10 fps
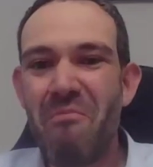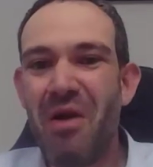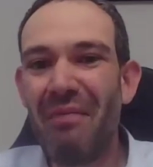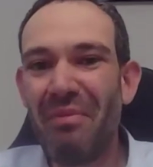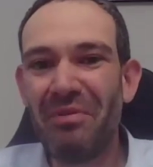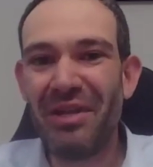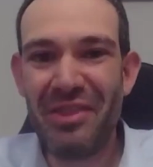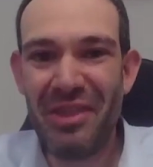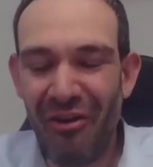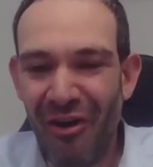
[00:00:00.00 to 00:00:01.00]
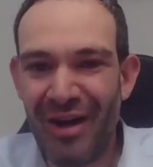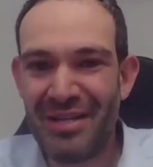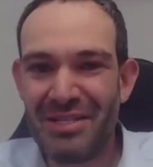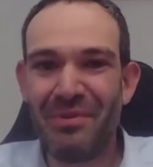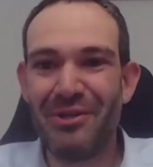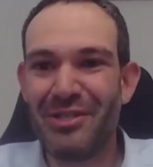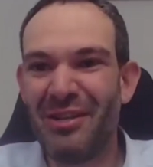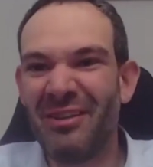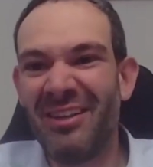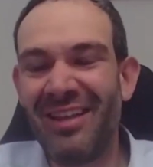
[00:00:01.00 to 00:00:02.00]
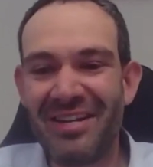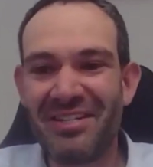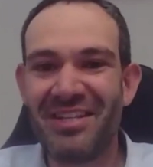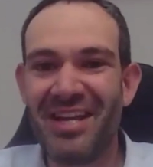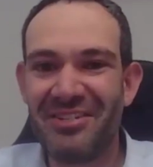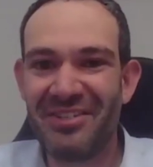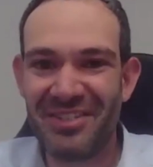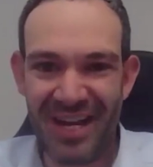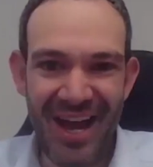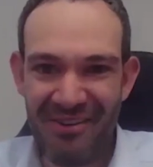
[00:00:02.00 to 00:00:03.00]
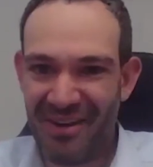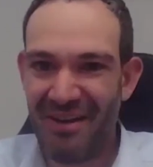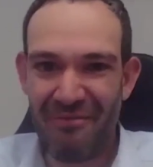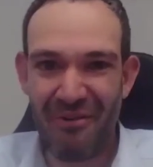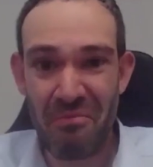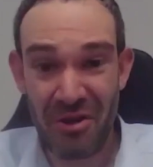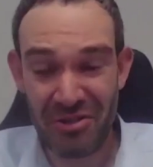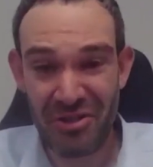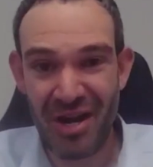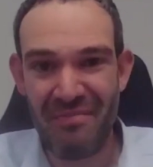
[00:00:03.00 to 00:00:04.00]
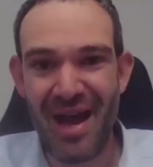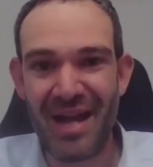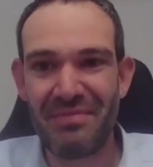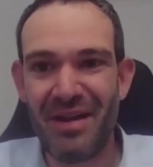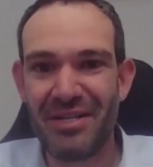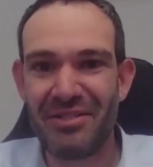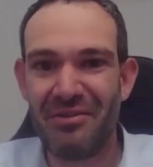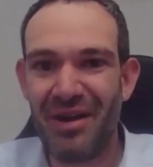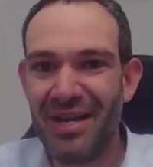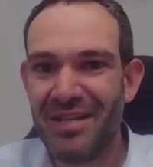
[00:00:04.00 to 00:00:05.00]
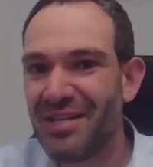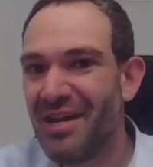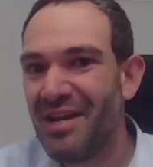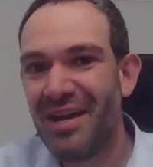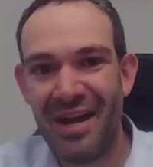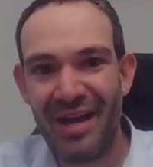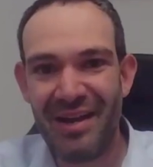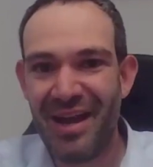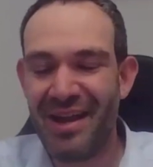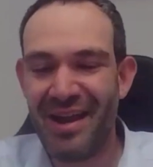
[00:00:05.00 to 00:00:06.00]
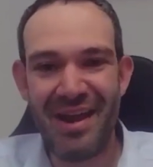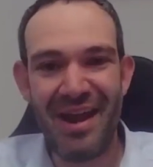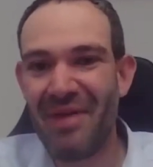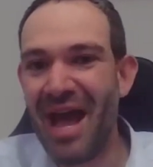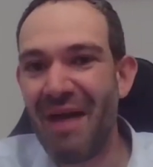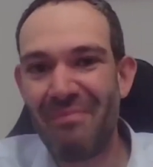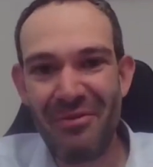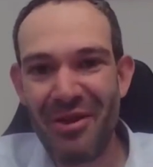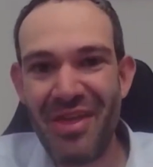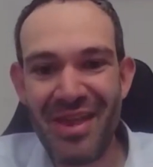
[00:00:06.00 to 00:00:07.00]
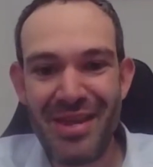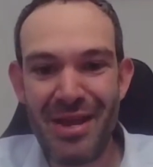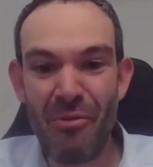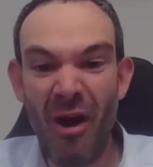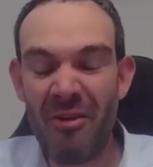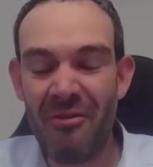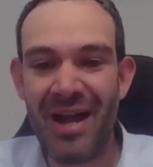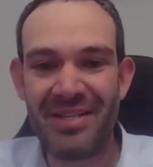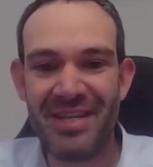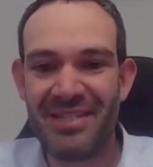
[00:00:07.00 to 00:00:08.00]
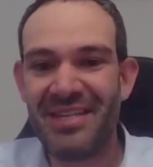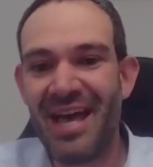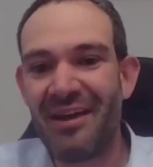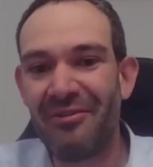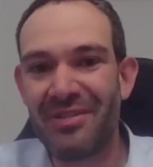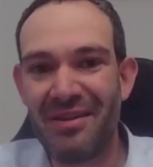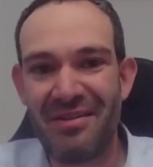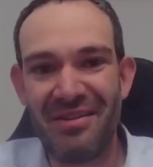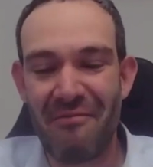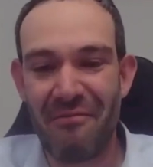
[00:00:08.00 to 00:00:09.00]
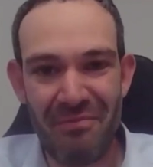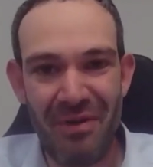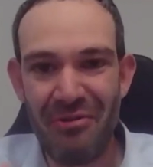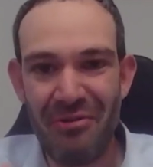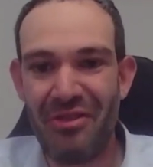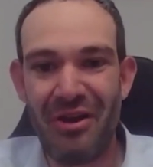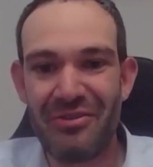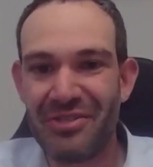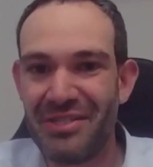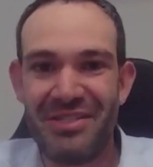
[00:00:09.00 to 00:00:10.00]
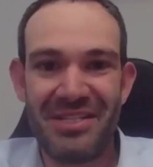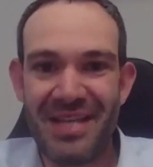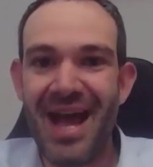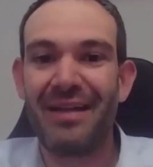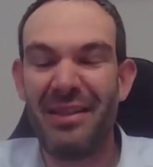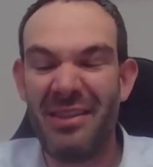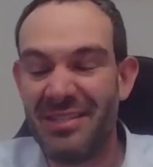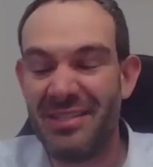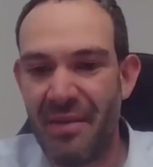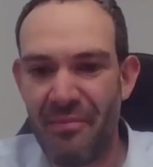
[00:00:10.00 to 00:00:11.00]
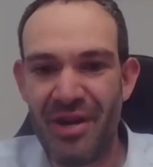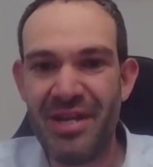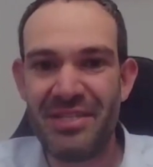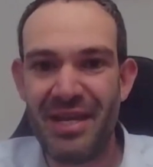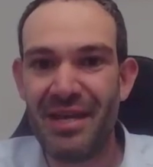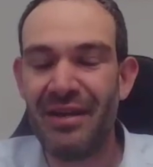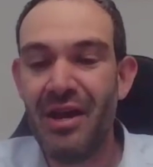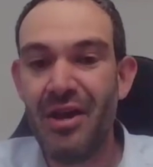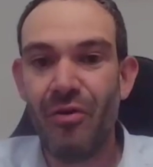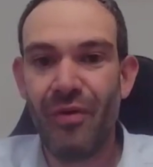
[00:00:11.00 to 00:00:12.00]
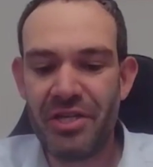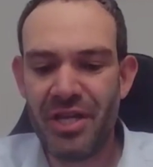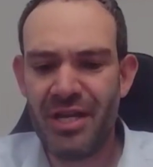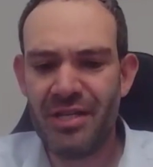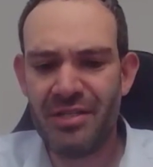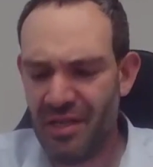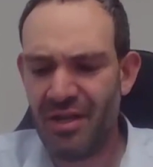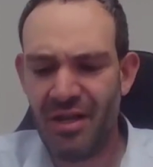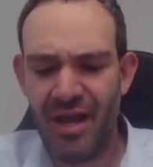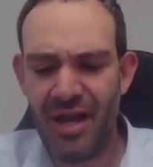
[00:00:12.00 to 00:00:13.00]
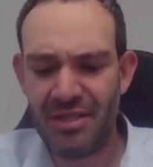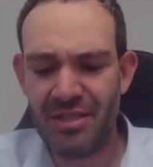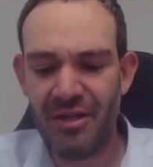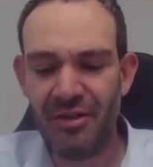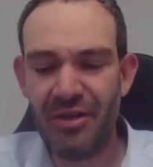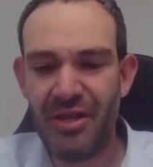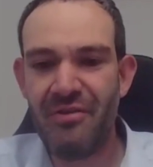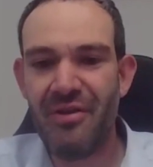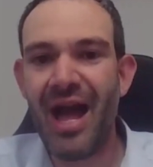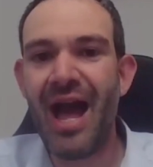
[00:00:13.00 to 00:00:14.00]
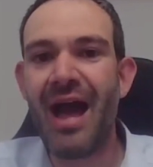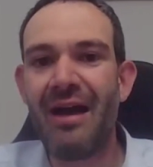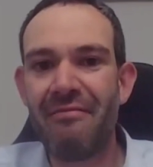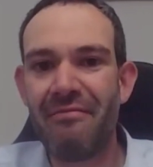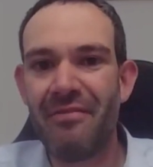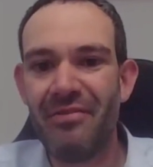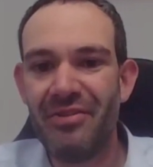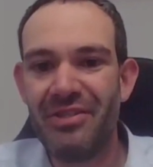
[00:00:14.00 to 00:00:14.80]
I'm probably the oddest person in the legislature. It's like I don't care if Farm Bureau is trying to maximize their rights. And I'm happy when the Indian water rights get settled. And for both of those, it's exactly the same reason, which is until you have